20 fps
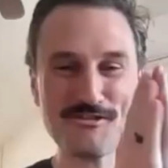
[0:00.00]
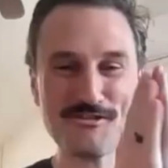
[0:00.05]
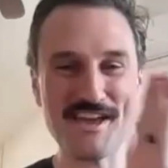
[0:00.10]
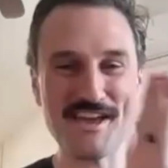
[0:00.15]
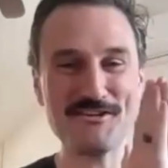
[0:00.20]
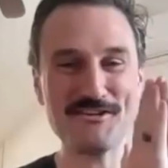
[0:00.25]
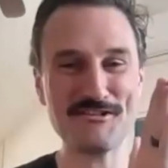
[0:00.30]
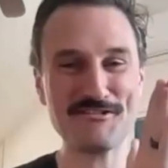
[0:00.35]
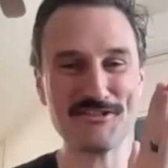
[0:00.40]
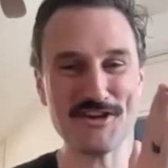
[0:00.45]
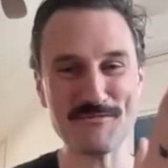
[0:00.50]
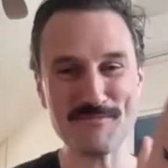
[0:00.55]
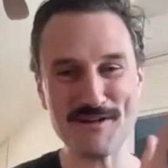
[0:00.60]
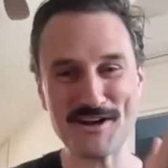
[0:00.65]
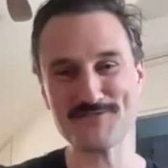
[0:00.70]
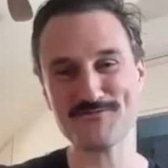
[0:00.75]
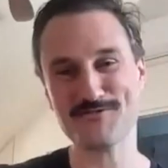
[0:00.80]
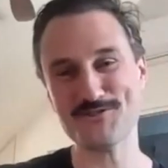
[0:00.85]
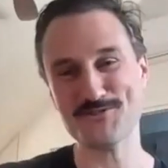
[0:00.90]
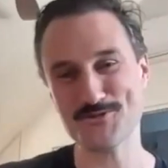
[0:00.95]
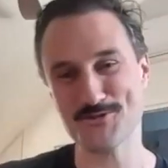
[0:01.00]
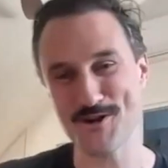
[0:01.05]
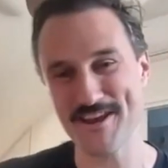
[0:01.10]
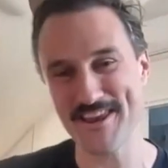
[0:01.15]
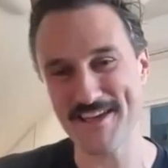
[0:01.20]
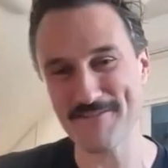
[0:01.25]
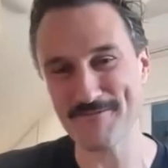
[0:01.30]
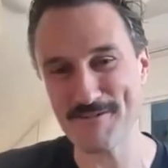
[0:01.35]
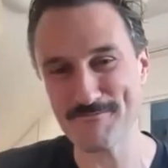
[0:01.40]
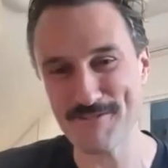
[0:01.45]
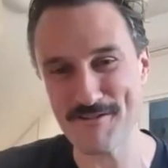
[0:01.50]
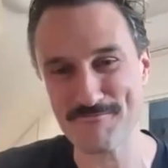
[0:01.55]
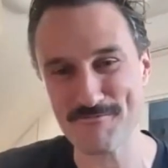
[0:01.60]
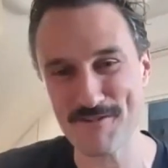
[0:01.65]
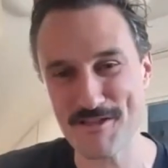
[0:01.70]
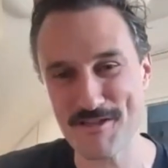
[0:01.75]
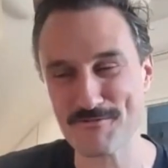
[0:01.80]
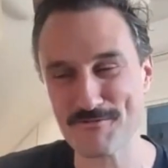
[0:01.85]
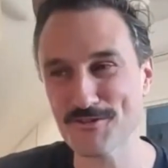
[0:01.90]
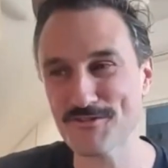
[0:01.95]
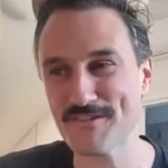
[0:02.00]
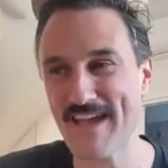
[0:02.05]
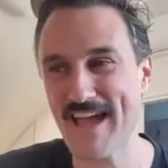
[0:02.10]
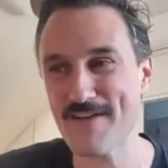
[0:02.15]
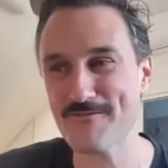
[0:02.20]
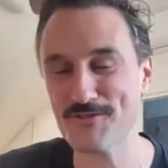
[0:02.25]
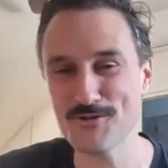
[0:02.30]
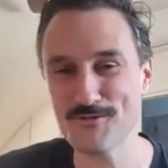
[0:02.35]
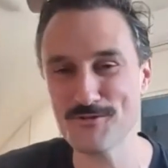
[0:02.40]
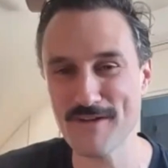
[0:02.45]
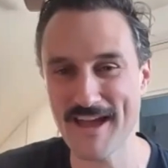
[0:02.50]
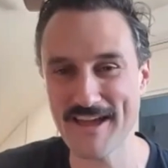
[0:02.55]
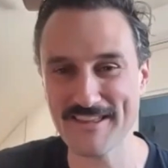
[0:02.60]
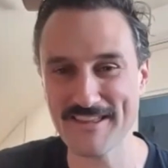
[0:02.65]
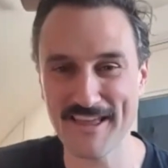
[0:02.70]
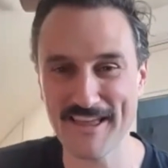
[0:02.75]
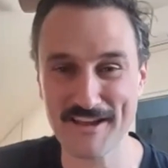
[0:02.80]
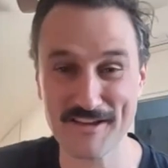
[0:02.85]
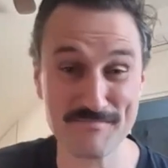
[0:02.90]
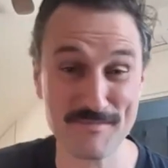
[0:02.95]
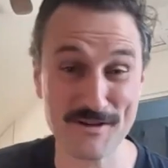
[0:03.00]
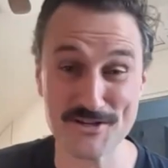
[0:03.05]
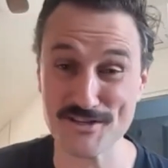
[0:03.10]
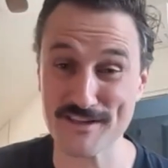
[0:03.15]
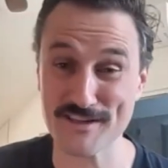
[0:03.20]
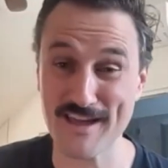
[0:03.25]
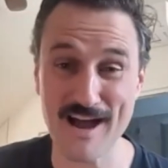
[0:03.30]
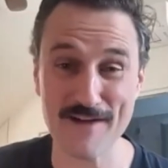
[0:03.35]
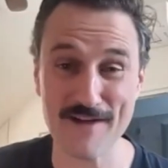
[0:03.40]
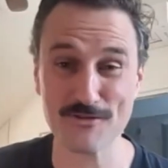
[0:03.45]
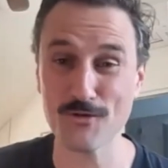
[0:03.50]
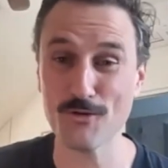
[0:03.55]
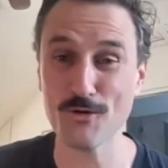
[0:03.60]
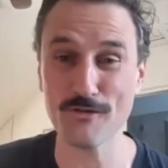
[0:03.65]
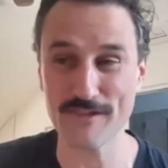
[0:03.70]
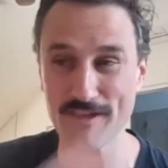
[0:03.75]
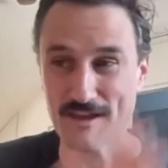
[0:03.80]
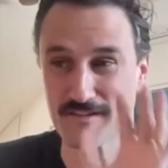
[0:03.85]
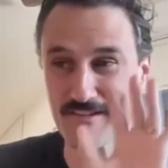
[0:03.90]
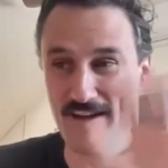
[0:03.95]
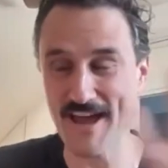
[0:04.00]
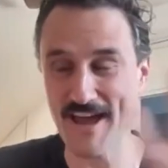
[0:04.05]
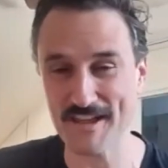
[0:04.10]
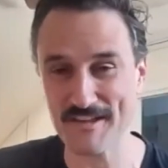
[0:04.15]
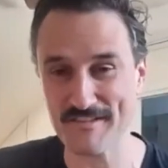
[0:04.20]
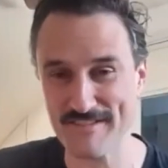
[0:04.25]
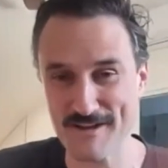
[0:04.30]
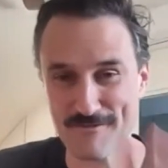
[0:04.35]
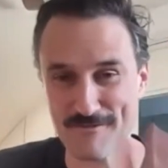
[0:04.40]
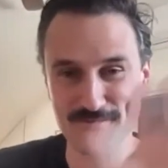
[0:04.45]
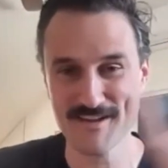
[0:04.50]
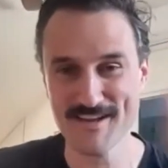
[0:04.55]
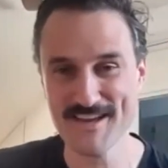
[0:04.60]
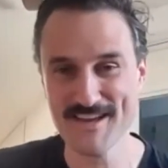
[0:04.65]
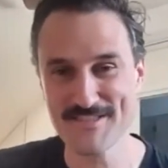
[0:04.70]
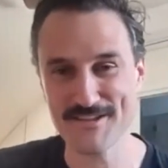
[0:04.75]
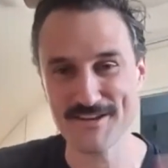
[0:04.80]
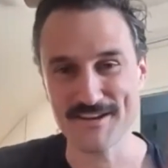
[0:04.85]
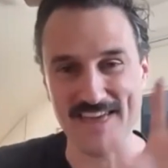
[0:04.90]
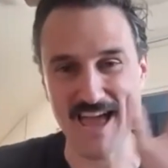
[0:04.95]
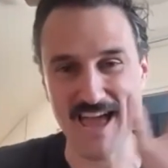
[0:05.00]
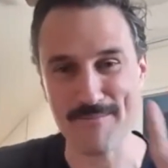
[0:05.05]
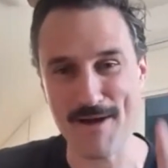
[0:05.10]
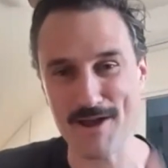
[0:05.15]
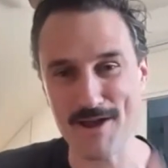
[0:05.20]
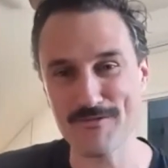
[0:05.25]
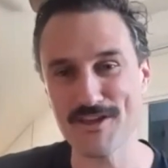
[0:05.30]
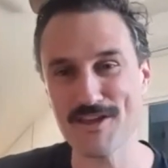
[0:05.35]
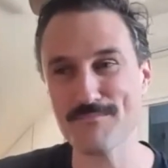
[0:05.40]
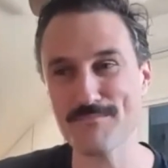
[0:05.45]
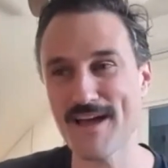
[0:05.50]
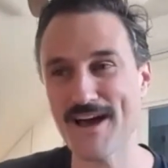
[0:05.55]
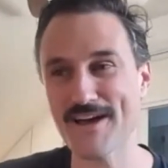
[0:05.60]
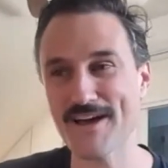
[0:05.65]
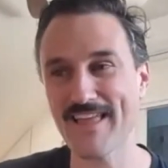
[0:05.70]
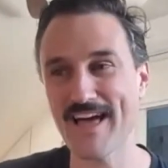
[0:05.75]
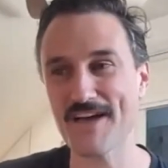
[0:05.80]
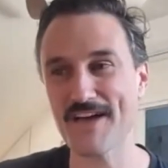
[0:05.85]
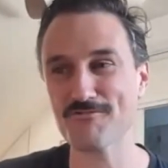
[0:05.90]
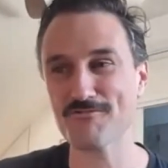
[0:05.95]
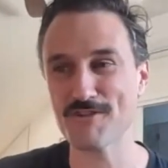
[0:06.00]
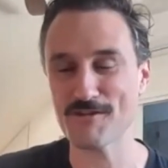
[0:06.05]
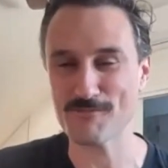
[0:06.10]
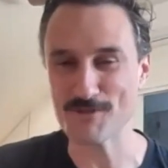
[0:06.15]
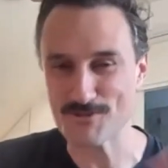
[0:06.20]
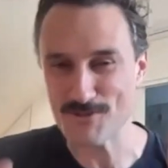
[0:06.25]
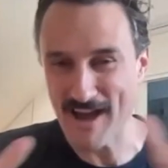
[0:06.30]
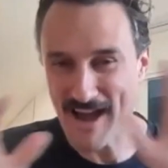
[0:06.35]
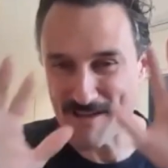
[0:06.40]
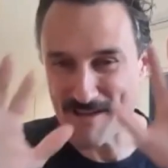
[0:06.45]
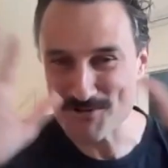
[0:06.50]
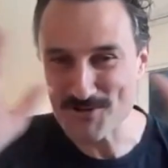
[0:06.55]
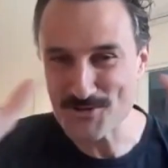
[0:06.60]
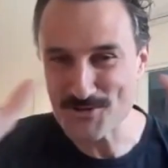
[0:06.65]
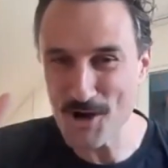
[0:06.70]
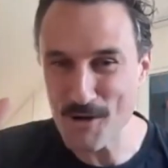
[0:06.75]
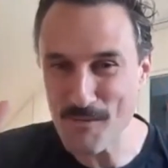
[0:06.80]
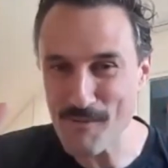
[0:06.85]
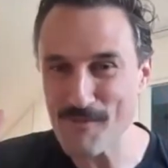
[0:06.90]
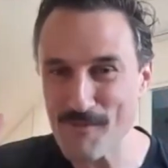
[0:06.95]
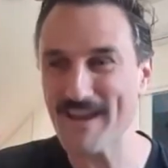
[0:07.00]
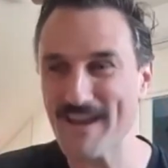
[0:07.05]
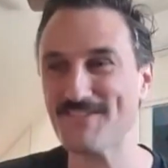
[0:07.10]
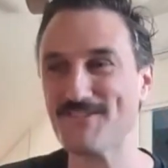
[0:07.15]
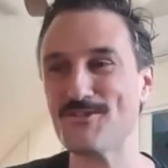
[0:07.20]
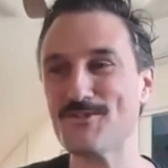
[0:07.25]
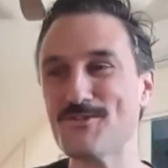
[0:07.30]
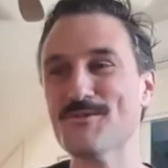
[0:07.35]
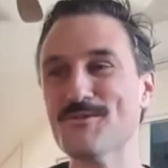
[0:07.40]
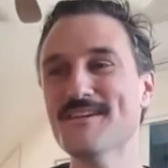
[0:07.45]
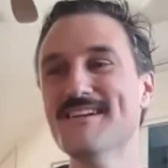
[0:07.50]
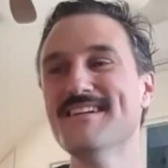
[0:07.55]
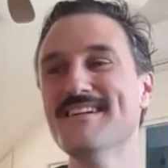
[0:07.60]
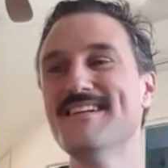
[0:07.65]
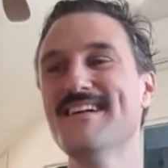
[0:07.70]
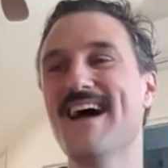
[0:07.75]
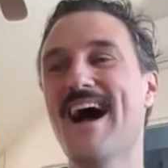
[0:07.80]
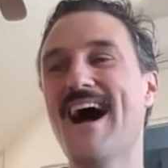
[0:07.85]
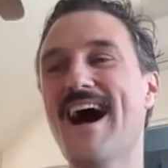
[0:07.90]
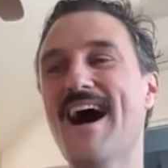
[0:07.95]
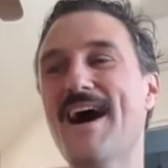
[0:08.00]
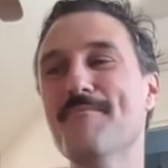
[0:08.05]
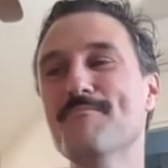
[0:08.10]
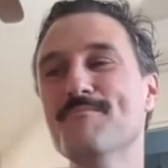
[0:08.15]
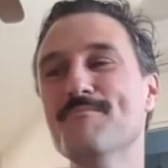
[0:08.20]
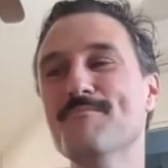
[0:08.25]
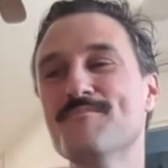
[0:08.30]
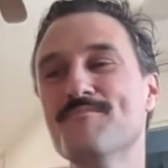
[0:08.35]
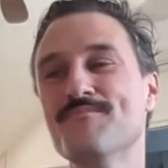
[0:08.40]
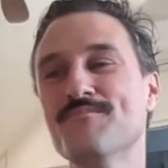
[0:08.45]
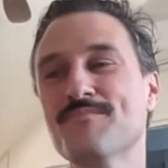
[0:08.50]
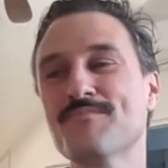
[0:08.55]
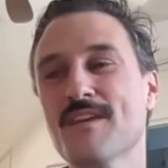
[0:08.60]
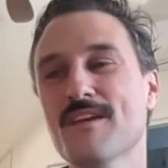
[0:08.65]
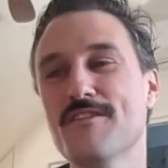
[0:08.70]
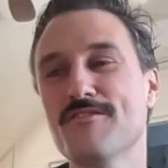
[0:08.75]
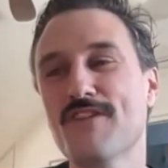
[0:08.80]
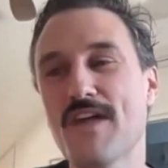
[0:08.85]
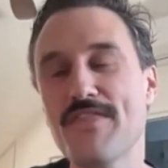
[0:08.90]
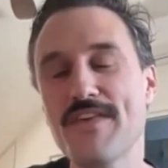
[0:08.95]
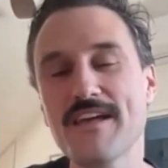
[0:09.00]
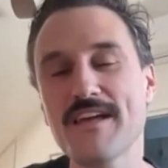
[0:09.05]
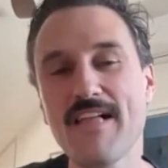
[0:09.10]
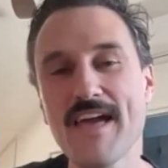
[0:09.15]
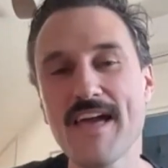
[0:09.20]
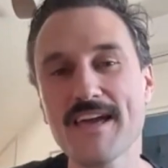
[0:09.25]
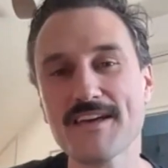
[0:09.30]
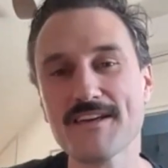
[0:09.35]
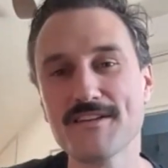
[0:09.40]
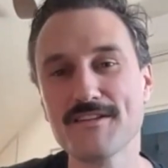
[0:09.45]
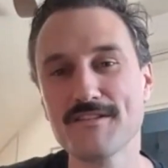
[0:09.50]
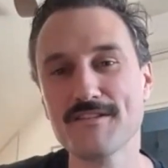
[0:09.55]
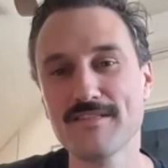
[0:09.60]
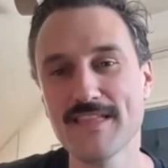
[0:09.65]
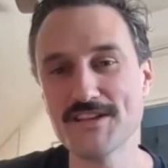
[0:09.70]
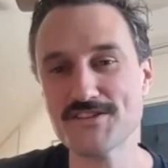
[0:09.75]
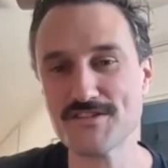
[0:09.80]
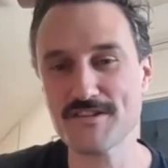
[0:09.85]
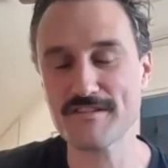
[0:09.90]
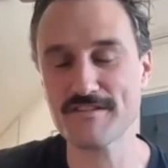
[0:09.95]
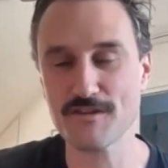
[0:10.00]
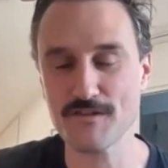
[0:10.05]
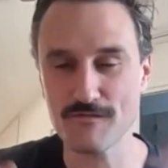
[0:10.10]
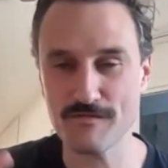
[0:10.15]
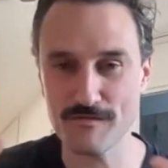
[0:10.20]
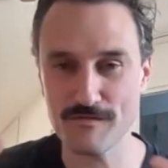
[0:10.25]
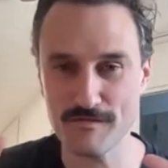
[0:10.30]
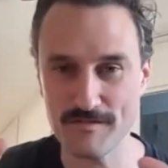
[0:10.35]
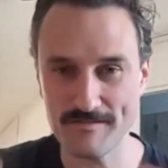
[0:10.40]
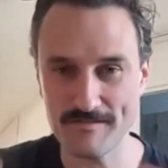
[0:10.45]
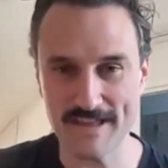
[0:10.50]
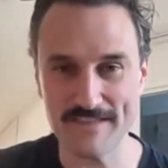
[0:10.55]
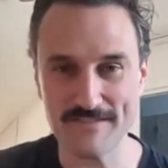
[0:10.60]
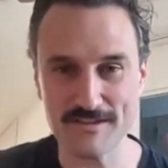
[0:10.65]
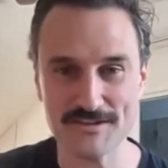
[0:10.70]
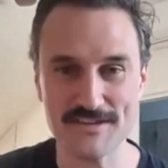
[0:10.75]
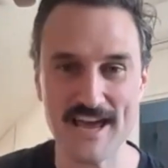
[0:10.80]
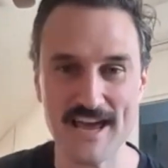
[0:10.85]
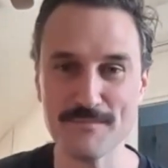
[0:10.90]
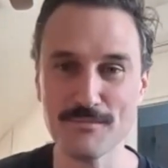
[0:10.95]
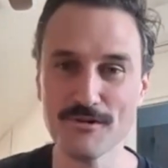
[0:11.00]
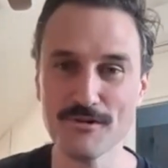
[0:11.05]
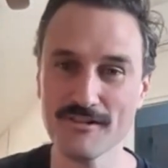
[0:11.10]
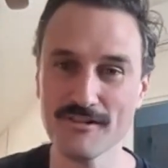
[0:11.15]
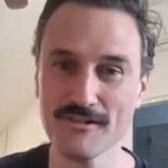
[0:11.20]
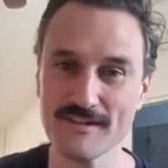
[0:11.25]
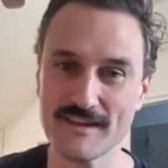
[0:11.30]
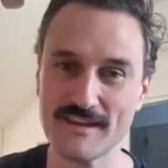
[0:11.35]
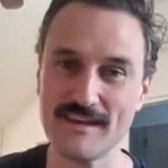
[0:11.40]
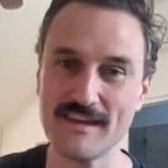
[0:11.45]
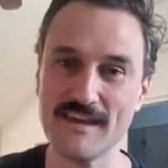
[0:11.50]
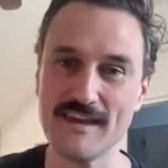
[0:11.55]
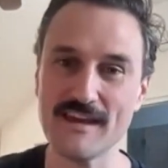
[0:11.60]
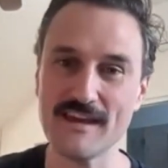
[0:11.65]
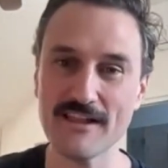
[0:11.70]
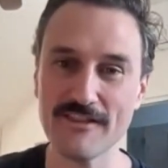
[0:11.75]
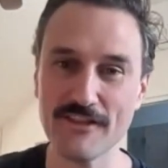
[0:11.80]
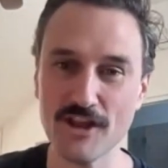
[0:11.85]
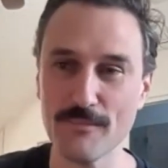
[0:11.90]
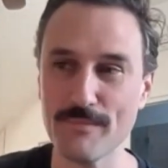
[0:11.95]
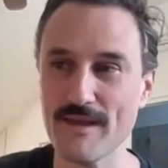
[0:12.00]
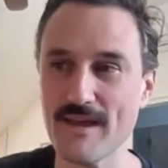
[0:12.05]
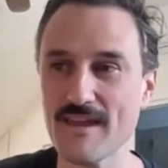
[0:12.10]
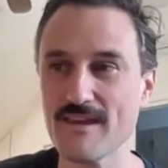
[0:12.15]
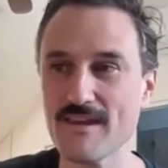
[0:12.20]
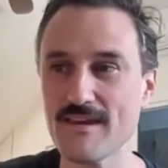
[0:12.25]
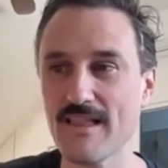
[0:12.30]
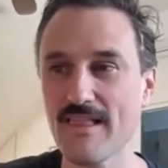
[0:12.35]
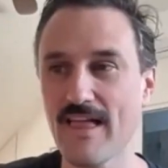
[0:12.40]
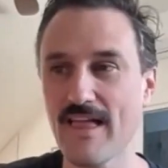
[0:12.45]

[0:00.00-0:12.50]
Thank you so much for joining. We're thrilled to have you. And like, especially after all the exciting stuff that came out of Inbound last week, which I'm sure we will get to. So I think like, let's just sort of set the table here a little bit.